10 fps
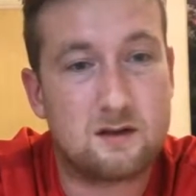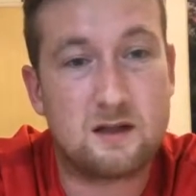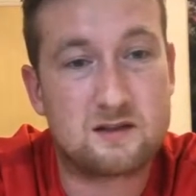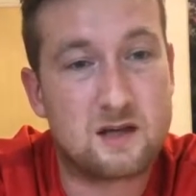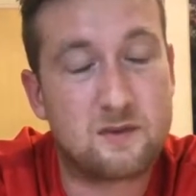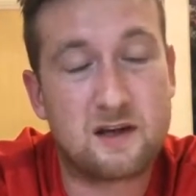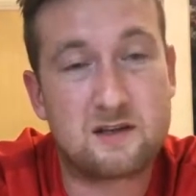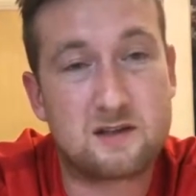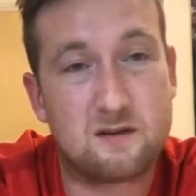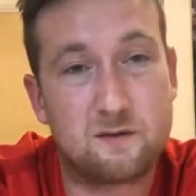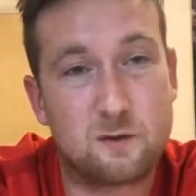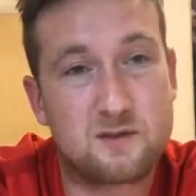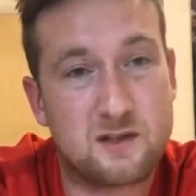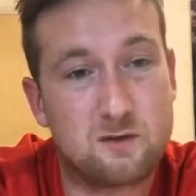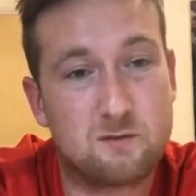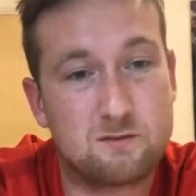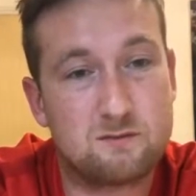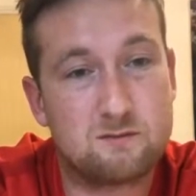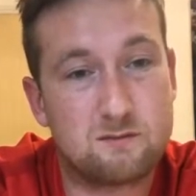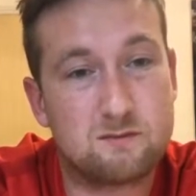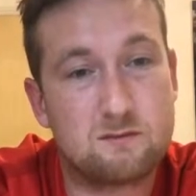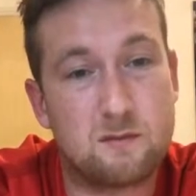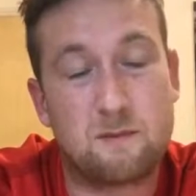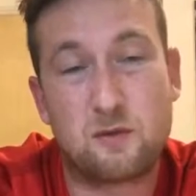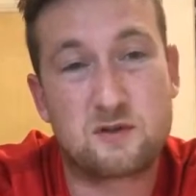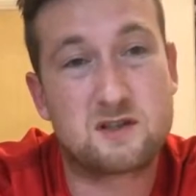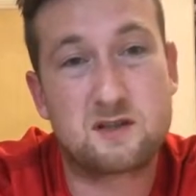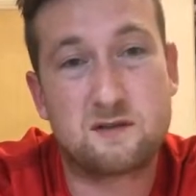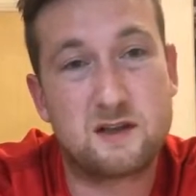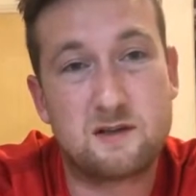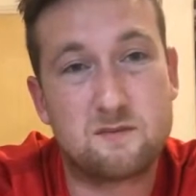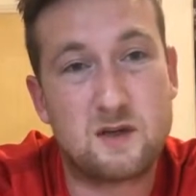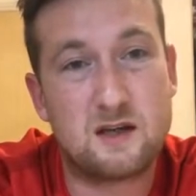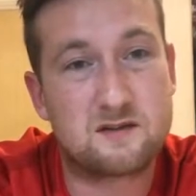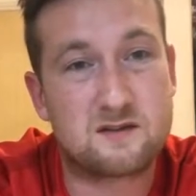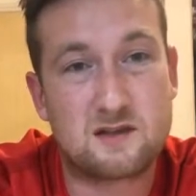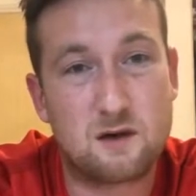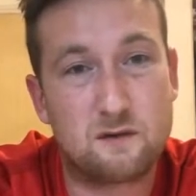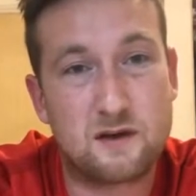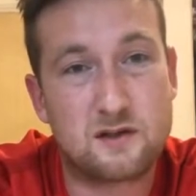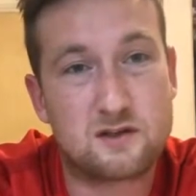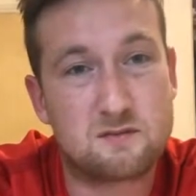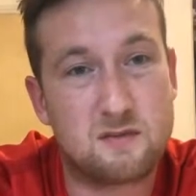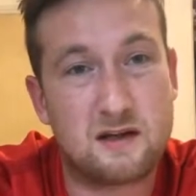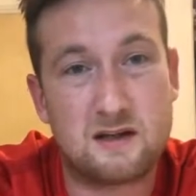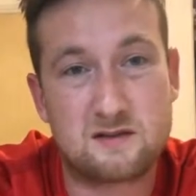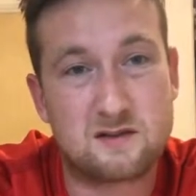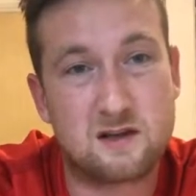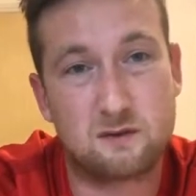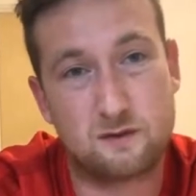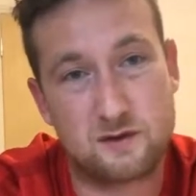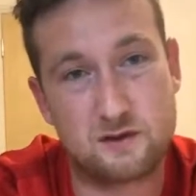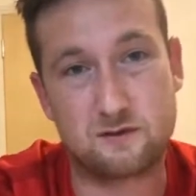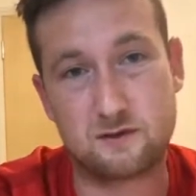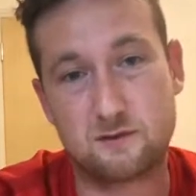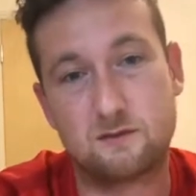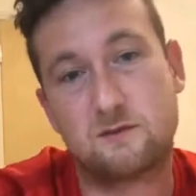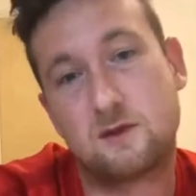He intimidates at full tilt, and positively, he isn't selfish and he isn't tunnel-visioned.